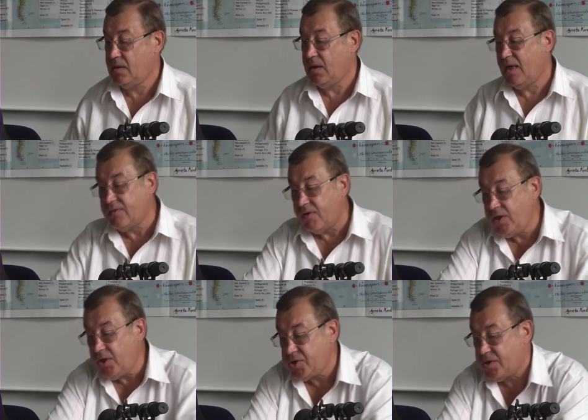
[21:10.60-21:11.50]

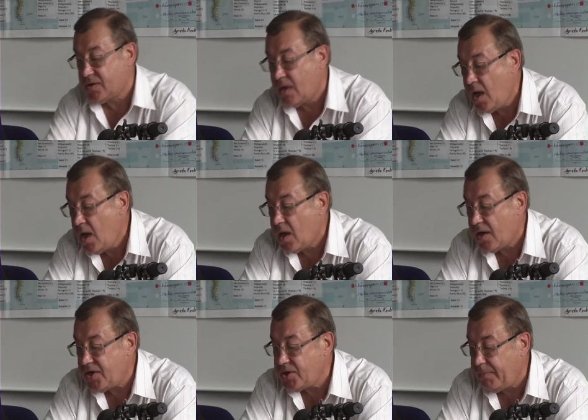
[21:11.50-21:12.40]
contradictions,
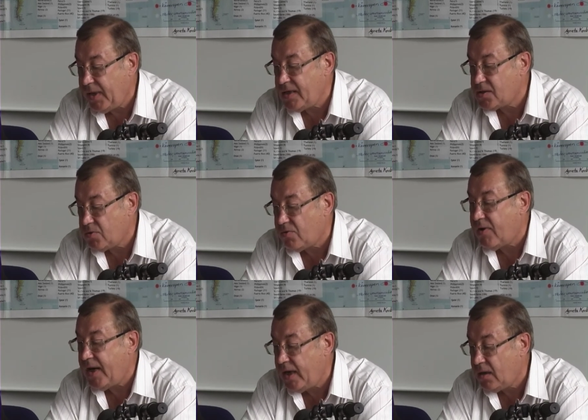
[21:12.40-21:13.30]
Russia plans to
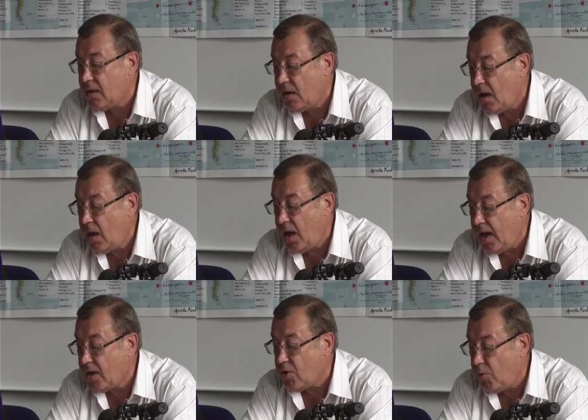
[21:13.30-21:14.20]
create
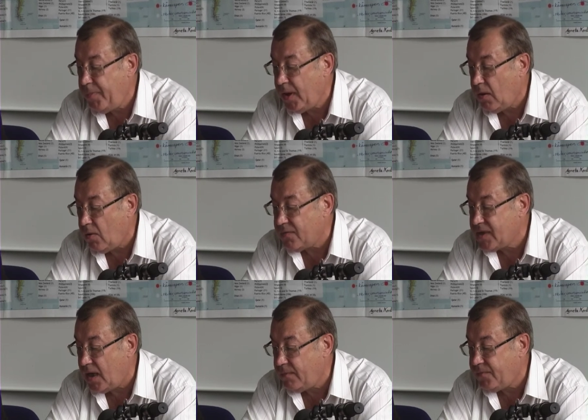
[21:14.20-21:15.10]
a grouping of
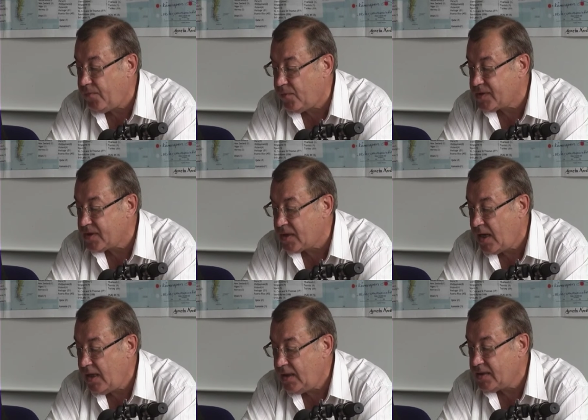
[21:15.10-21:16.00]
the armed forces
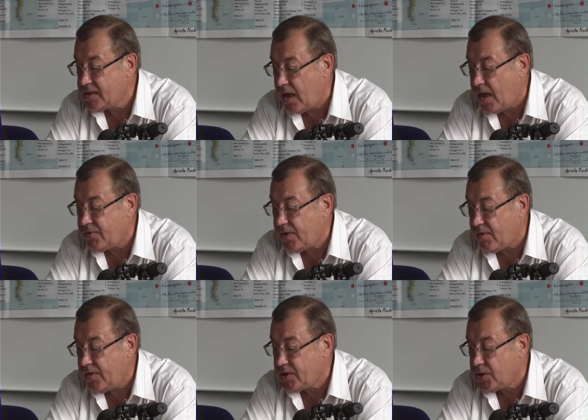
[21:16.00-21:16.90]
in the Arctic
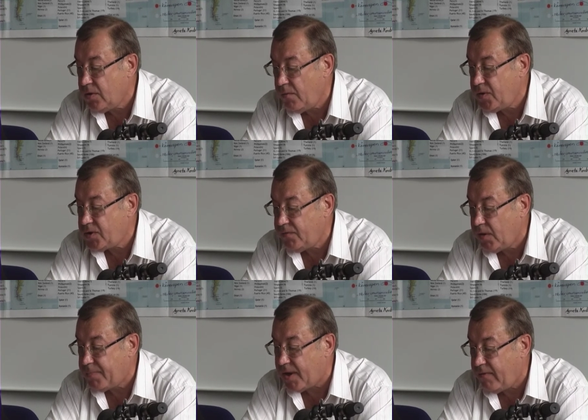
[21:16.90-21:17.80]
region which
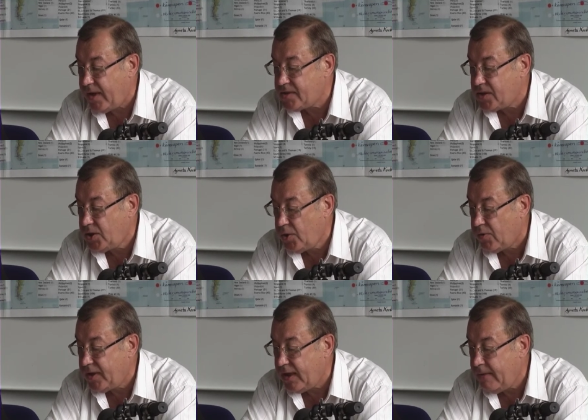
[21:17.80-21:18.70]
will provide
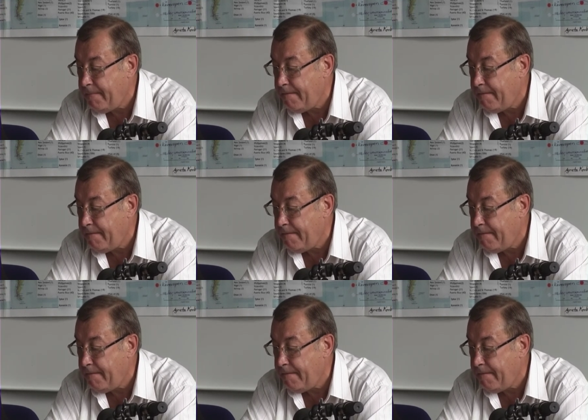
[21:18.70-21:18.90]
security